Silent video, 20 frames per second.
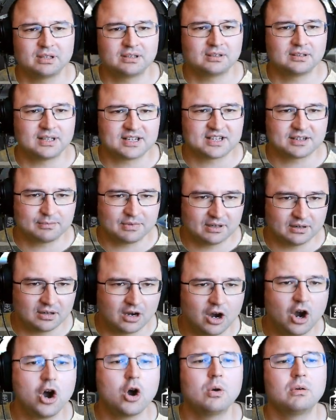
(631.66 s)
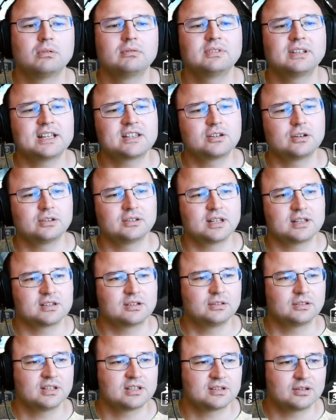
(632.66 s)
it doesn't matter. Oh, that's good, that's
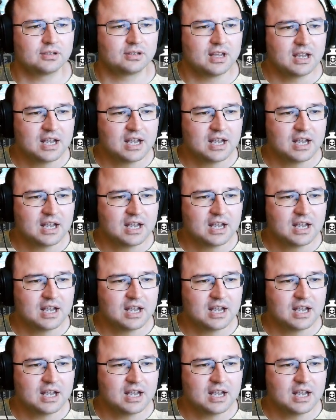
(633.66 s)
good, that's good.